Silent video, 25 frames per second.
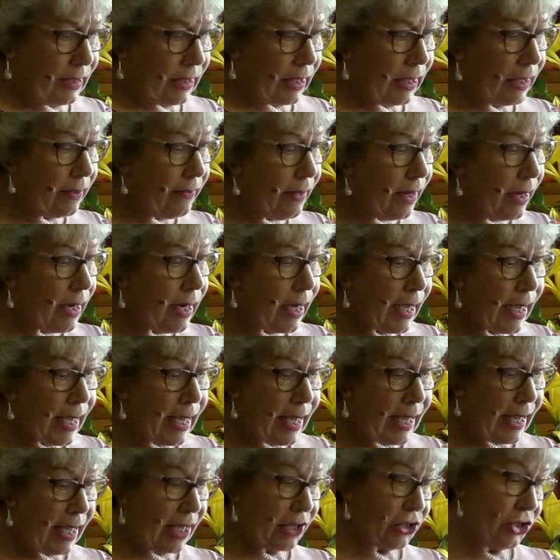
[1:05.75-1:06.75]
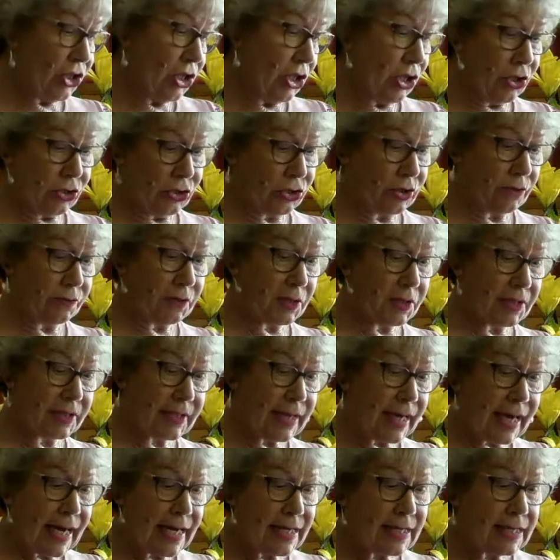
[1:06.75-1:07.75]
In the higher echelons of
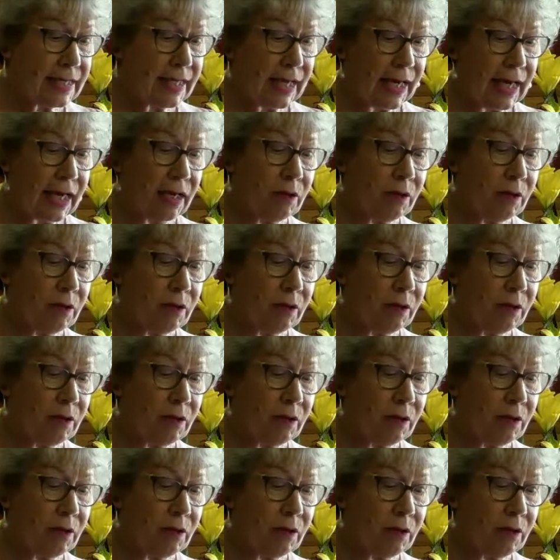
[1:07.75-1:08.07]
society,